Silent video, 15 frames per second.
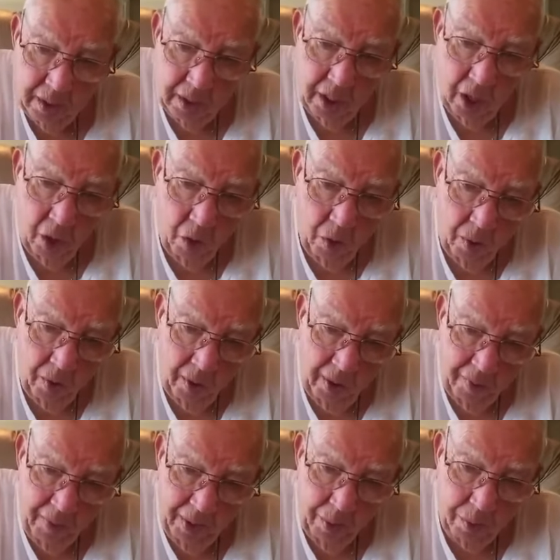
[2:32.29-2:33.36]
go,
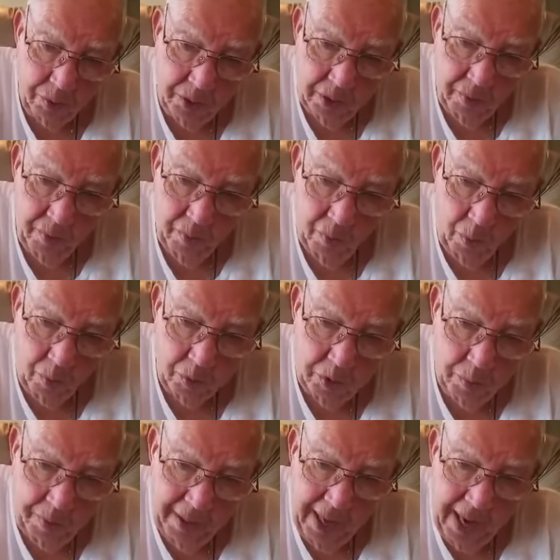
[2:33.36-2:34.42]
if he wants to
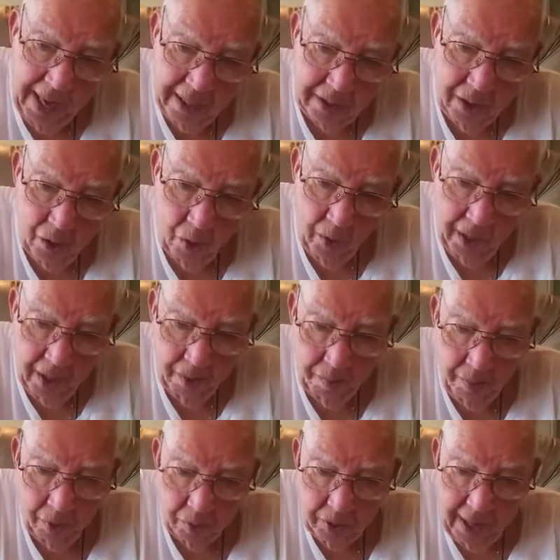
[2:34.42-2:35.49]
be asshole,
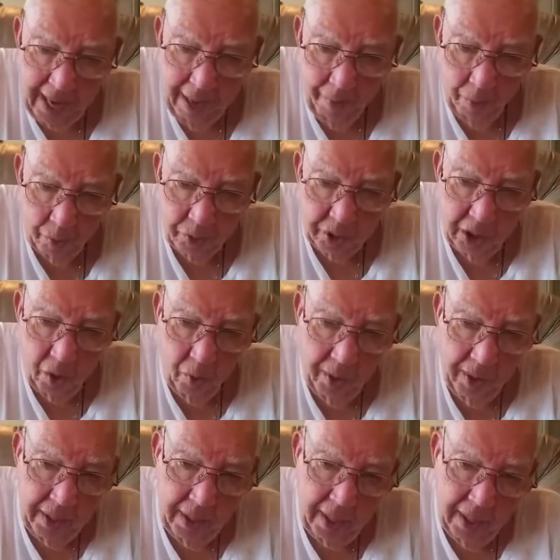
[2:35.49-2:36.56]
elbow tight, wants to go
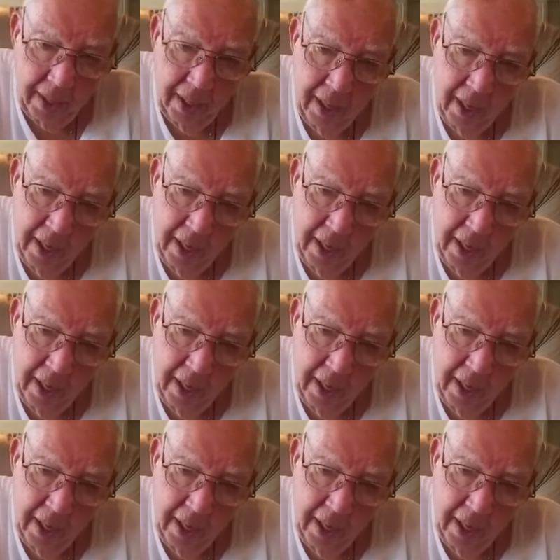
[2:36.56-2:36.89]
in there,